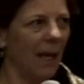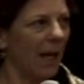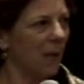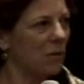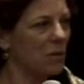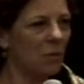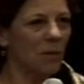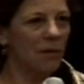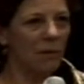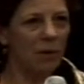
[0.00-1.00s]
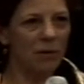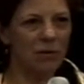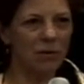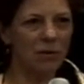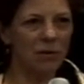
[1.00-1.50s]
I was twenty-four years
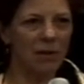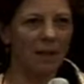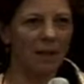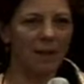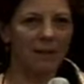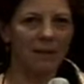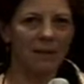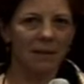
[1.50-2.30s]
old, and